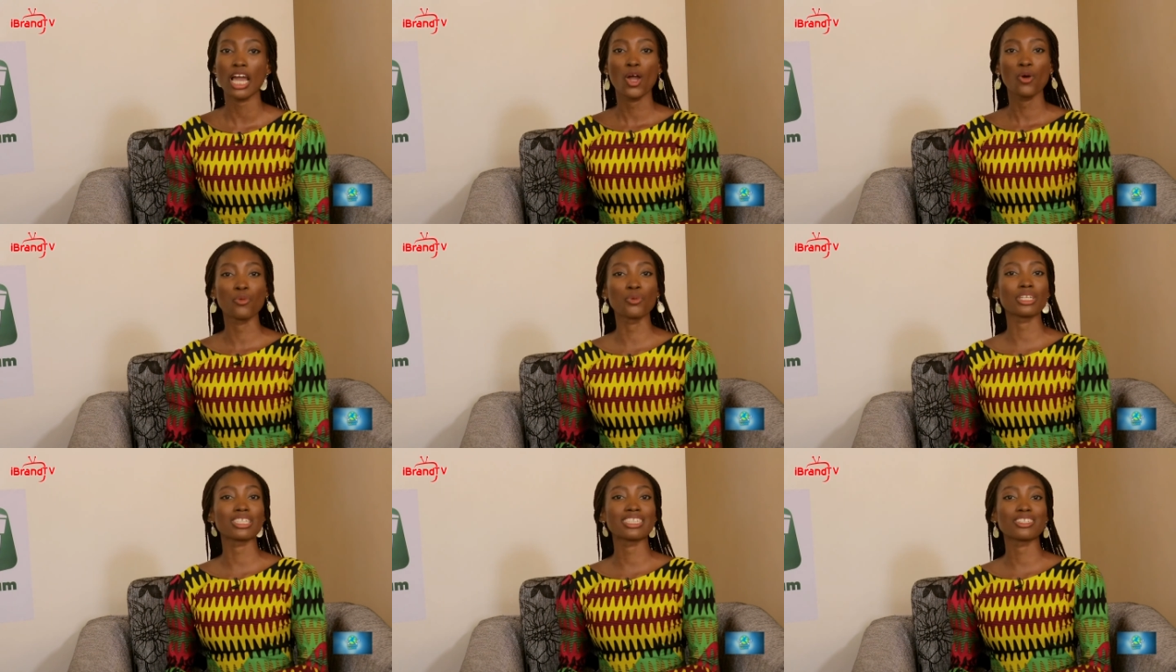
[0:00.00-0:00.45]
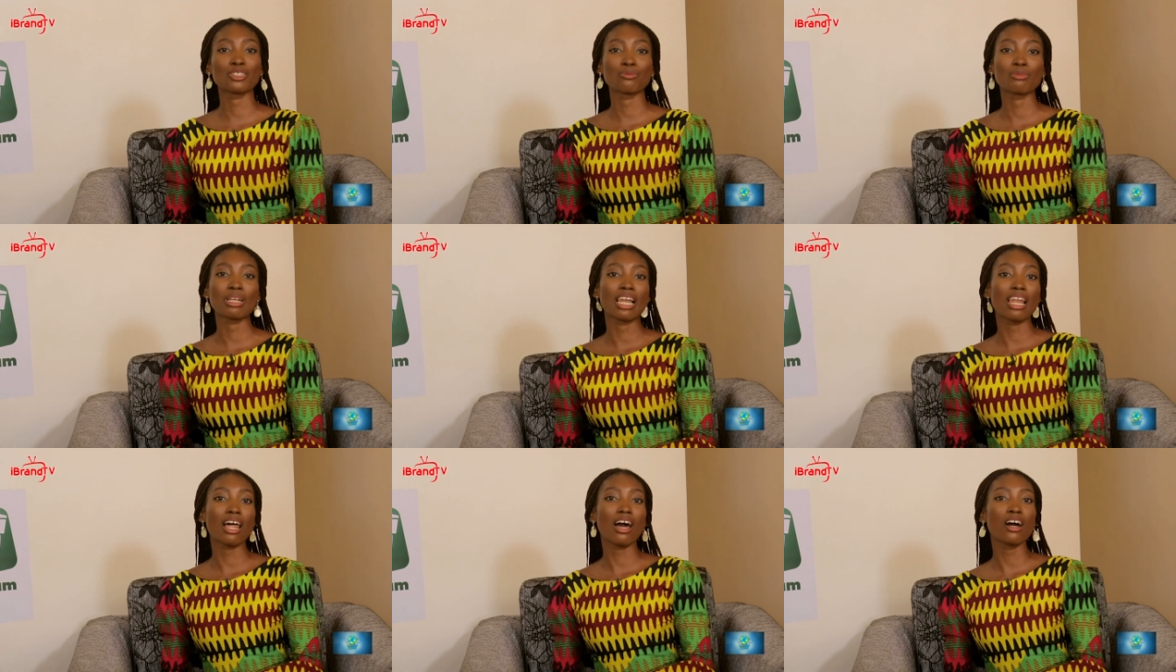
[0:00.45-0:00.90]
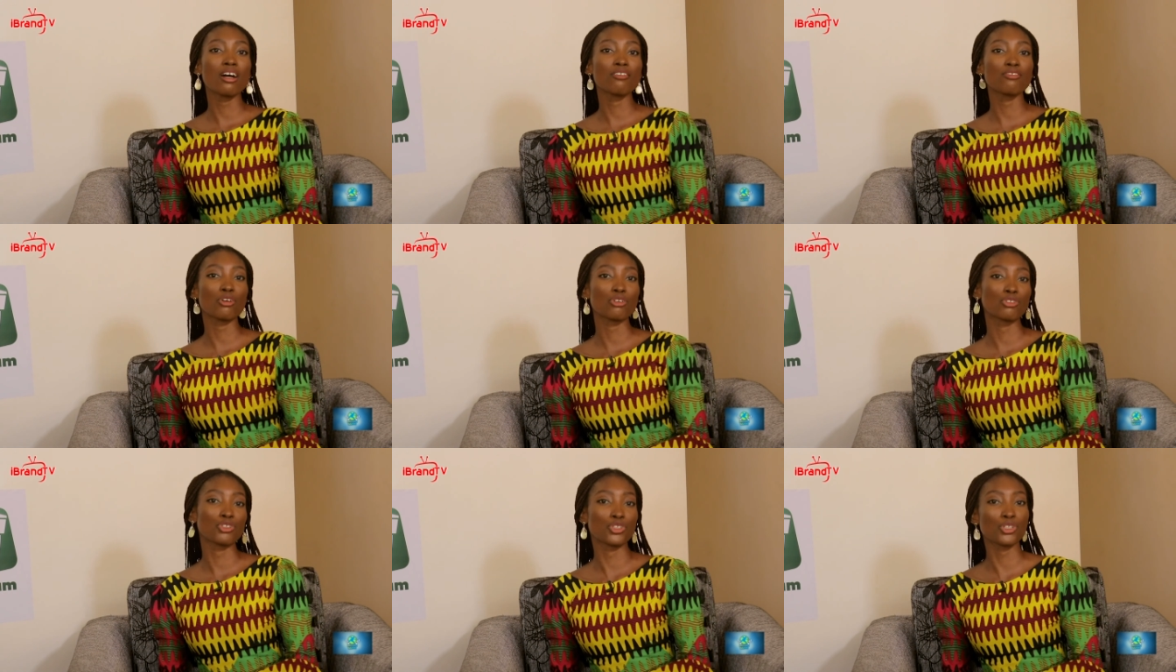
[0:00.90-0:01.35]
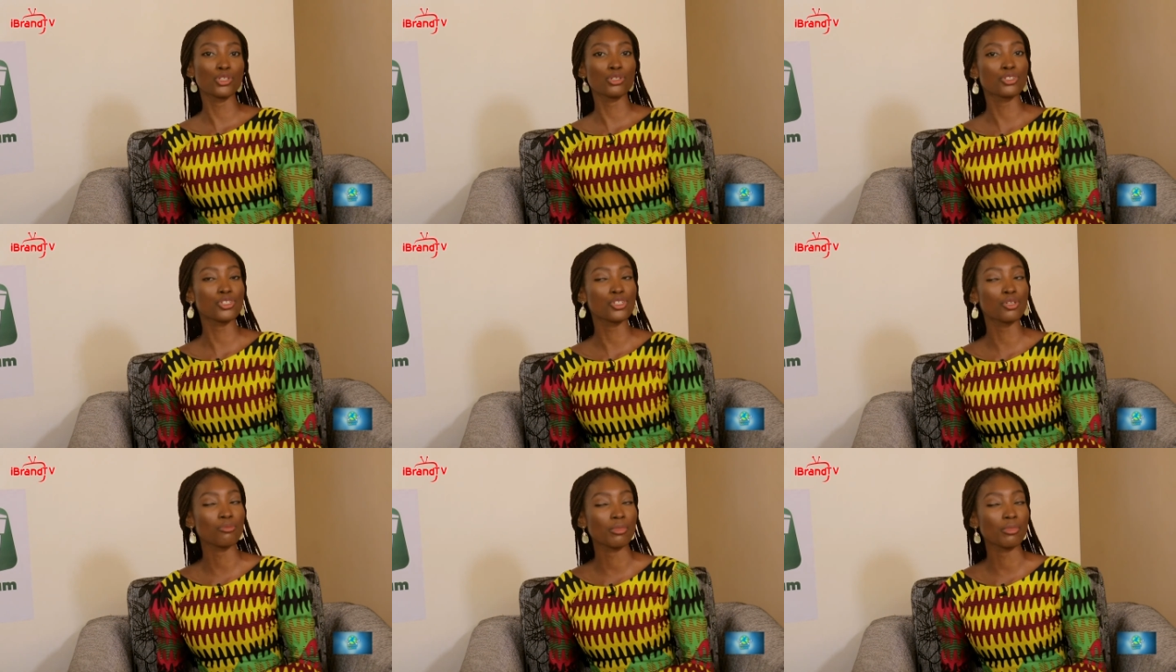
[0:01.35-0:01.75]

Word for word: We are streaming live on YouTube.